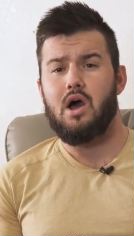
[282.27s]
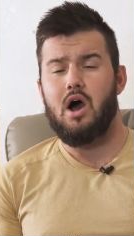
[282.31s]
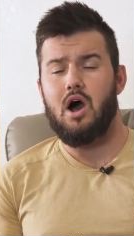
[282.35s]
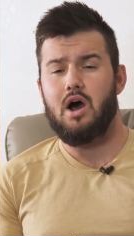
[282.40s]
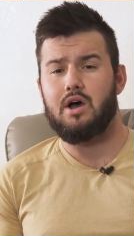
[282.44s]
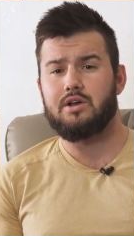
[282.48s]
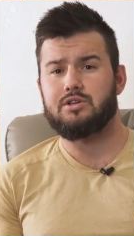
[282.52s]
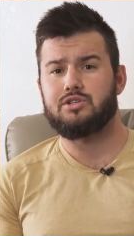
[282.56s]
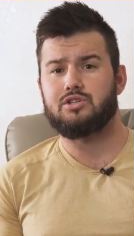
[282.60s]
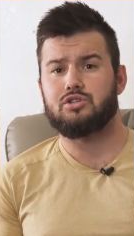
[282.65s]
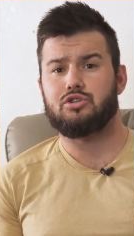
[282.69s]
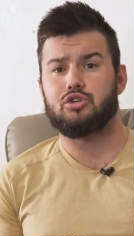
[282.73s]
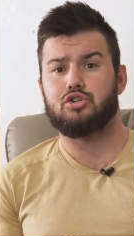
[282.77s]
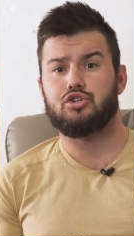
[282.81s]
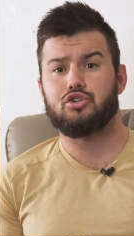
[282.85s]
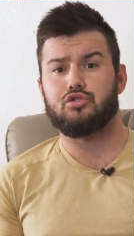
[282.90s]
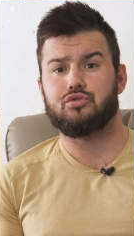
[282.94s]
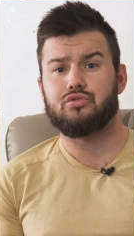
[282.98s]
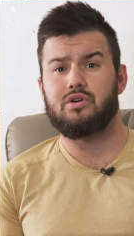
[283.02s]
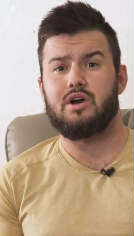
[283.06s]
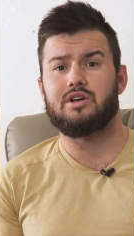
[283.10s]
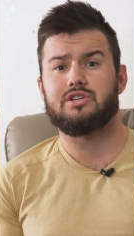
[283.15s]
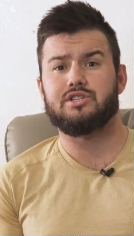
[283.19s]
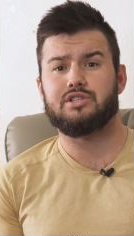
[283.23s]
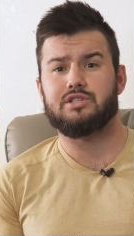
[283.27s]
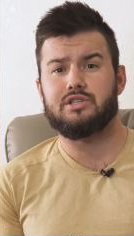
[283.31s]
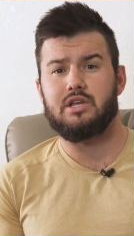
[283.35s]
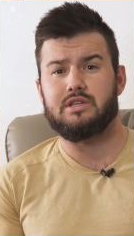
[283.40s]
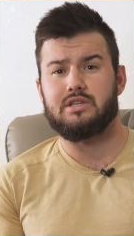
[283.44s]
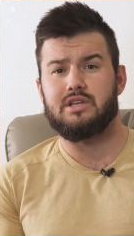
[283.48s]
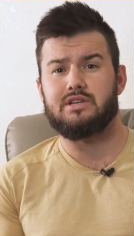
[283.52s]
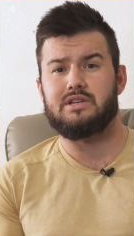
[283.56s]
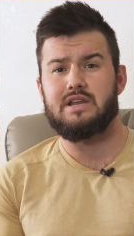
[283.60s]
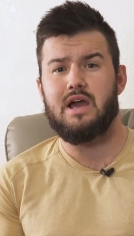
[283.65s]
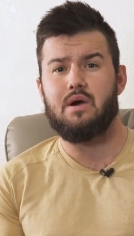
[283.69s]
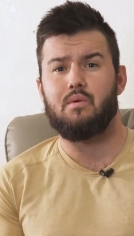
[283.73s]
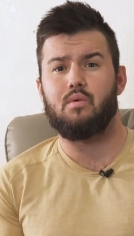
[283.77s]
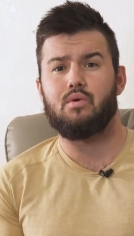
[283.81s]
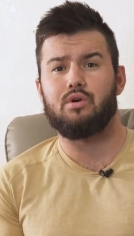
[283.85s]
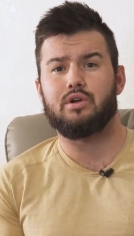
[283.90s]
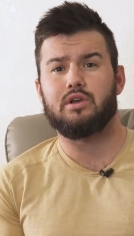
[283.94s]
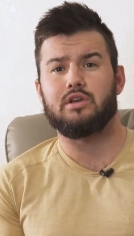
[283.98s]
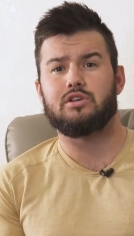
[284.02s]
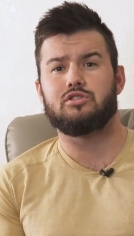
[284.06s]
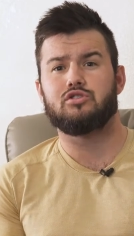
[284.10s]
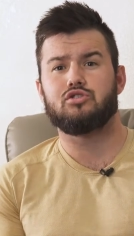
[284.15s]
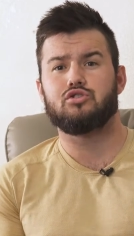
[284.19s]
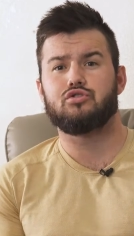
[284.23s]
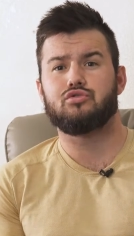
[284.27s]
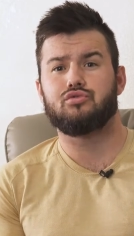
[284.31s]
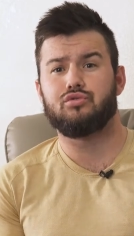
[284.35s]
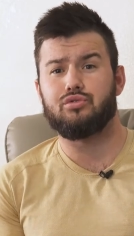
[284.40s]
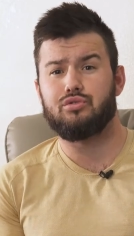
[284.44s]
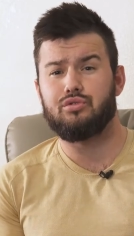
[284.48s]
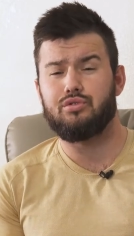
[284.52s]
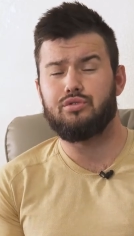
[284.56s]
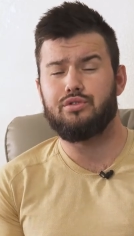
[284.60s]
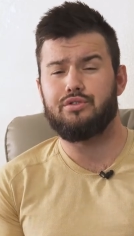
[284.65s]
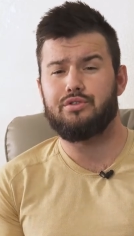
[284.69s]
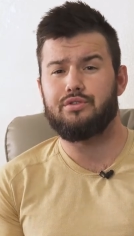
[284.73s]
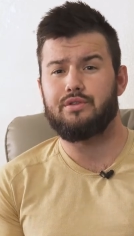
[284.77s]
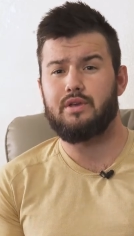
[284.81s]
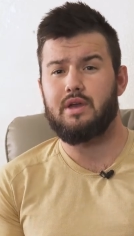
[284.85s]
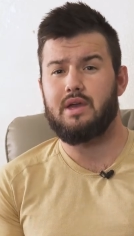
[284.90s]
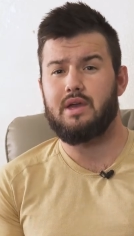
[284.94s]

us to trust that the network is truth